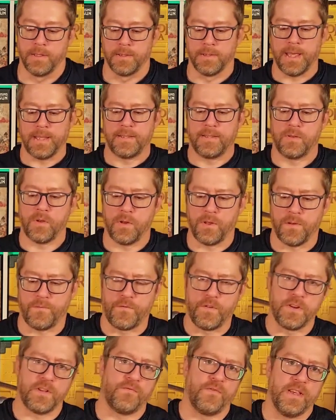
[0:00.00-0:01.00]
That's all the
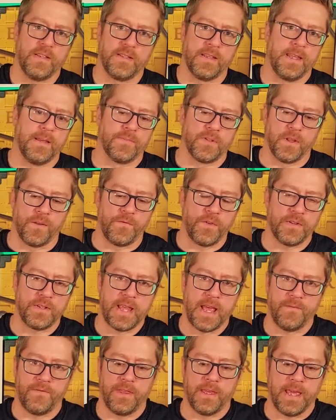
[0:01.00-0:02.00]
first phase of the game. So the first
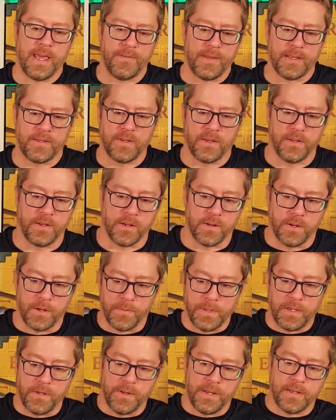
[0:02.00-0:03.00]
half of the game, that's all you're going to
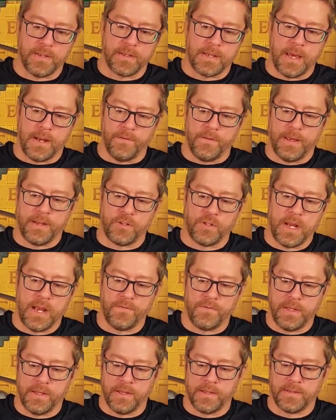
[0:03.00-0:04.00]
be doing is kind of like
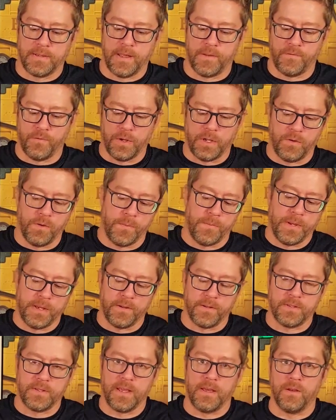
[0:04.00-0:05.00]
drafting the stuff, equipping
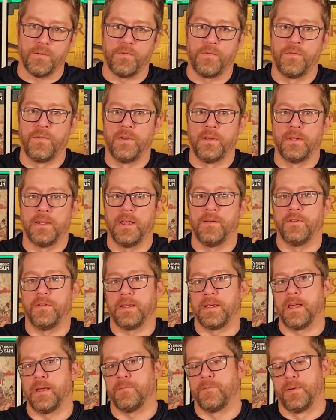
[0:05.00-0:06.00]
yourself,
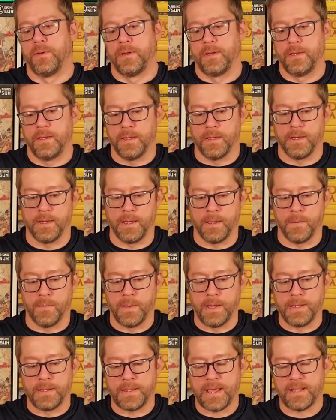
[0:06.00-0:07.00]
leveling up.
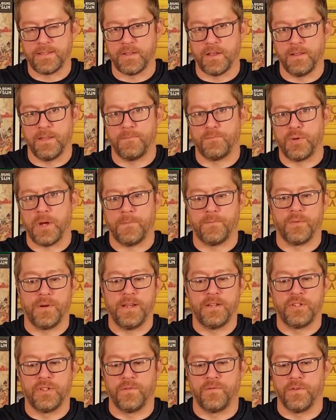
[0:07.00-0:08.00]
But that's all in
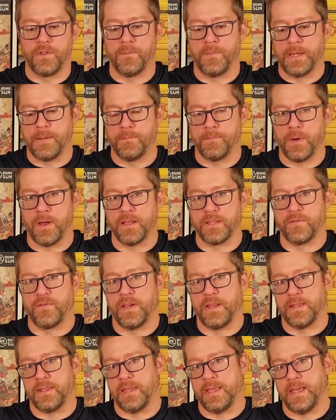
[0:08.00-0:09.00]
preparation for the big boss
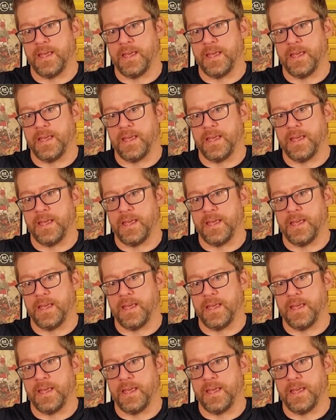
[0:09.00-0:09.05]
fight at the